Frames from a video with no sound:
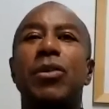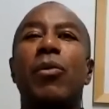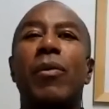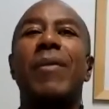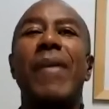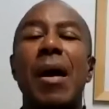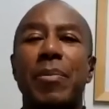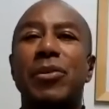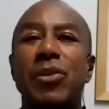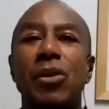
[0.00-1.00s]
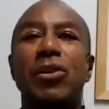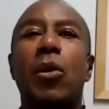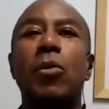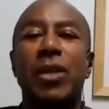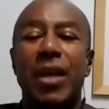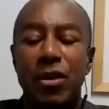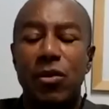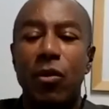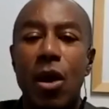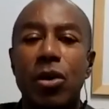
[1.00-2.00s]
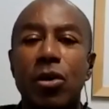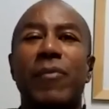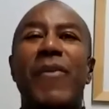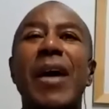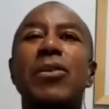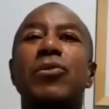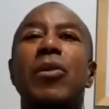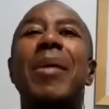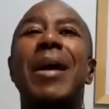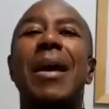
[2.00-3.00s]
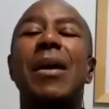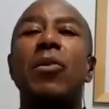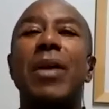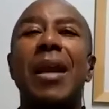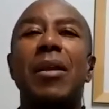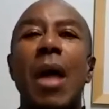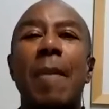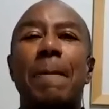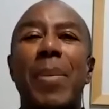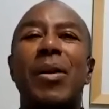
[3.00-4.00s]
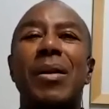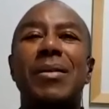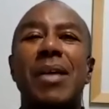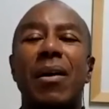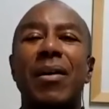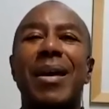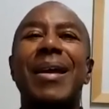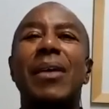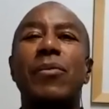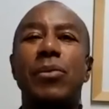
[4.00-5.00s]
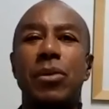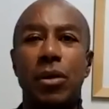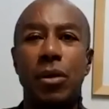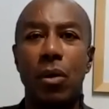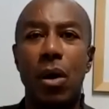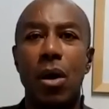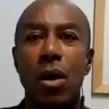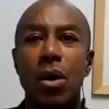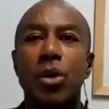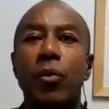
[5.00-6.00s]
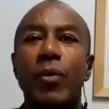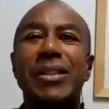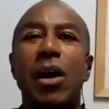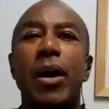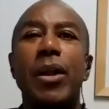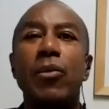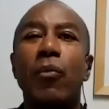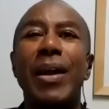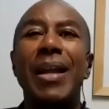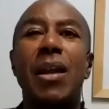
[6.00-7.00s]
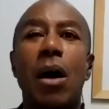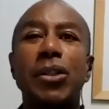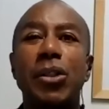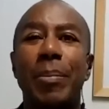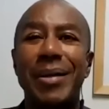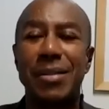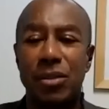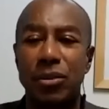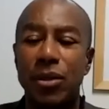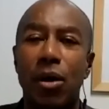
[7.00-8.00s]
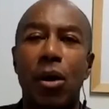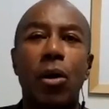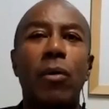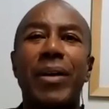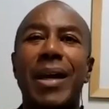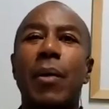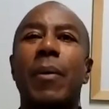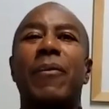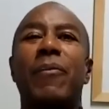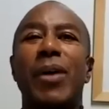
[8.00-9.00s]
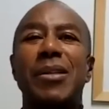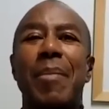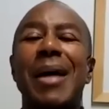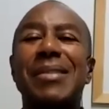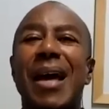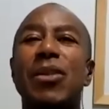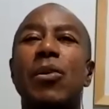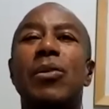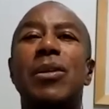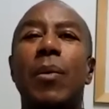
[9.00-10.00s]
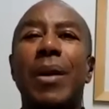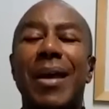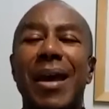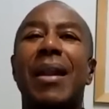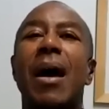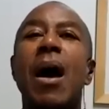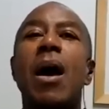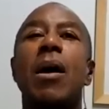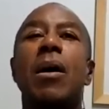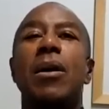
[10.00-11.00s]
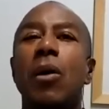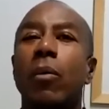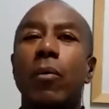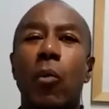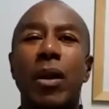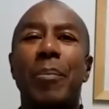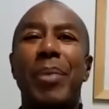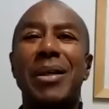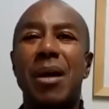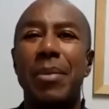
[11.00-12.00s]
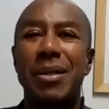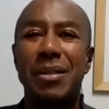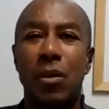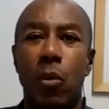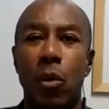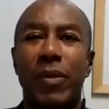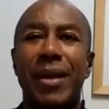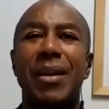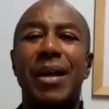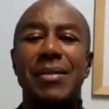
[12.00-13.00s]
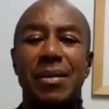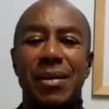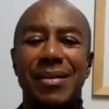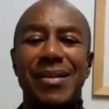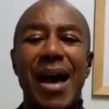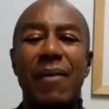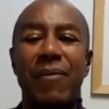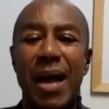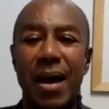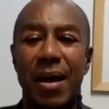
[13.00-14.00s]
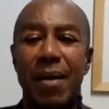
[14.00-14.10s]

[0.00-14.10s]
You revamp, you start your goals again, you define your dream again, you get that burning desire again, and guess what you do? You restart and you relaunch your business, you start all over again with a fresh mindset, and you do it again. You know, one of the best companies in the world that does this, it's Aflac.